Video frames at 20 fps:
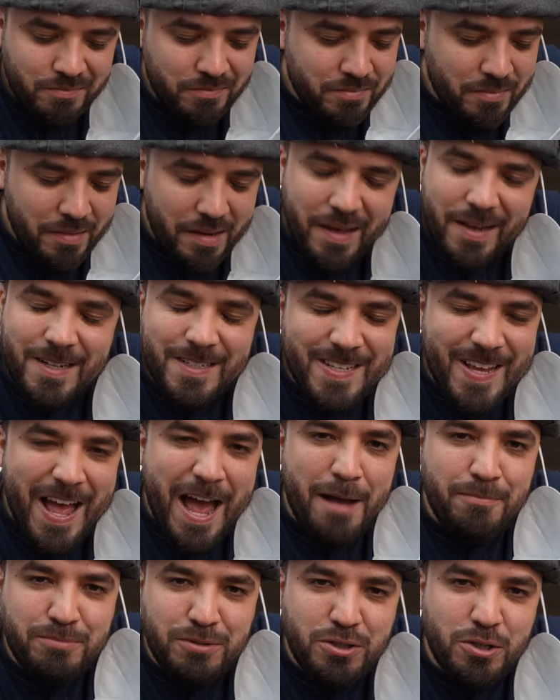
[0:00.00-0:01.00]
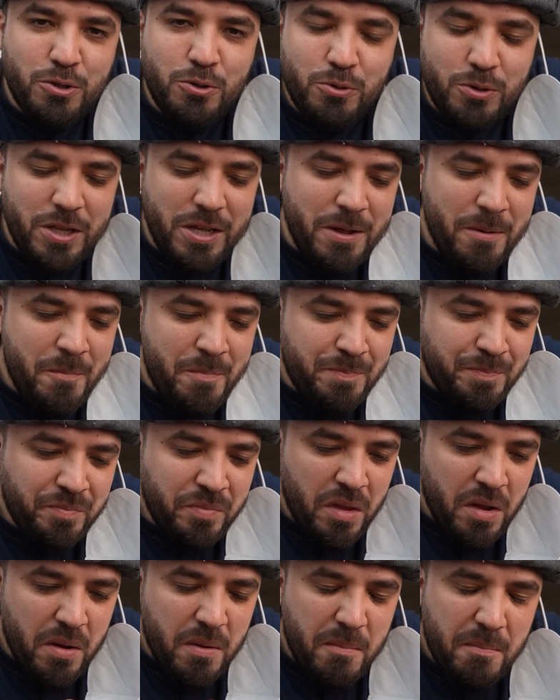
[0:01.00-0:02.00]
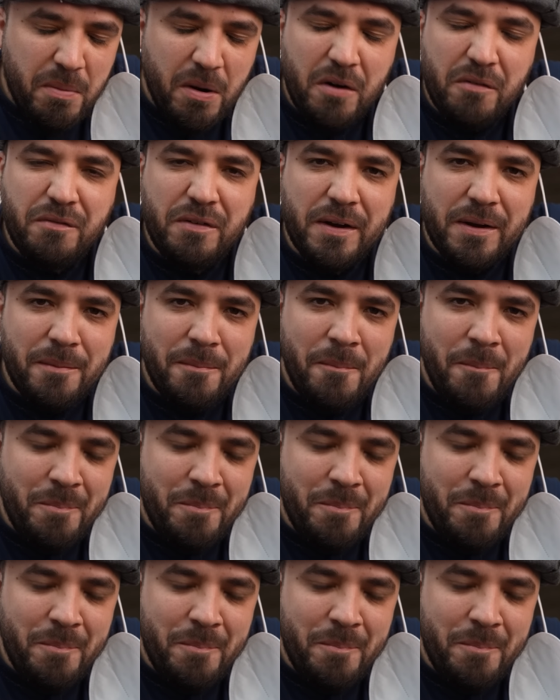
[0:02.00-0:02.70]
It is absolutely perfect.